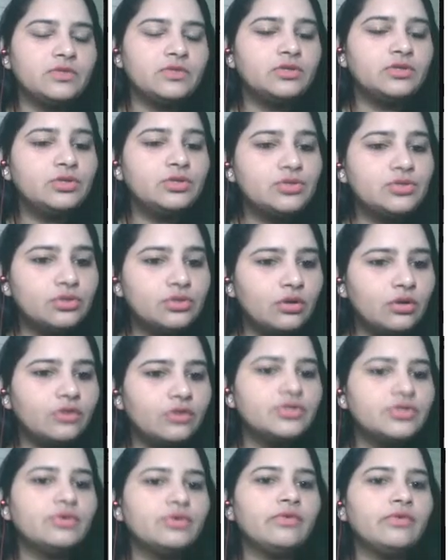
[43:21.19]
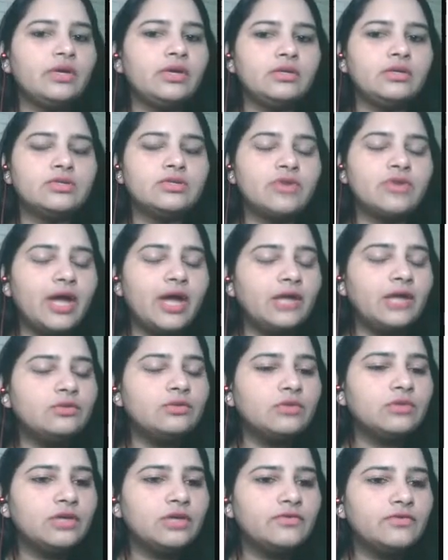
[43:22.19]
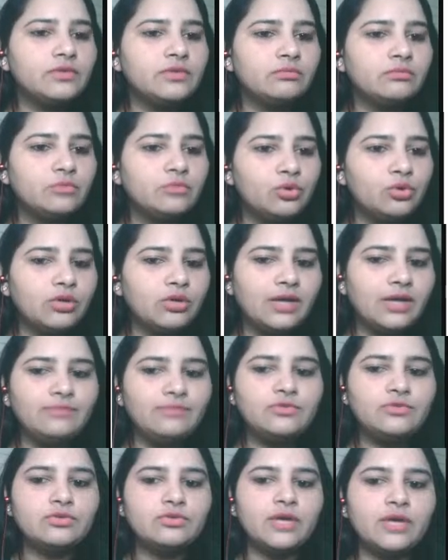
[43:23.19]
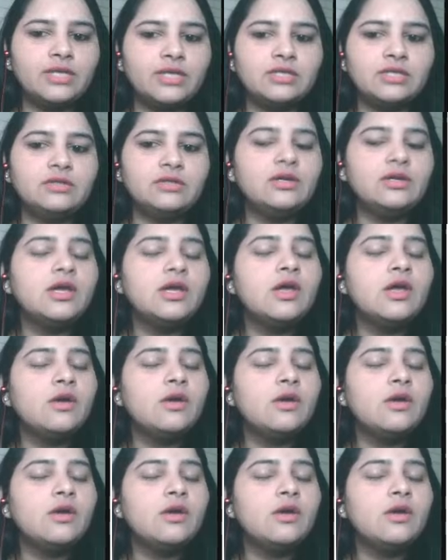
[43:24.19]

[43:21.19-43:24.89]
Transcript: You should also read. Try to give some more time to writing.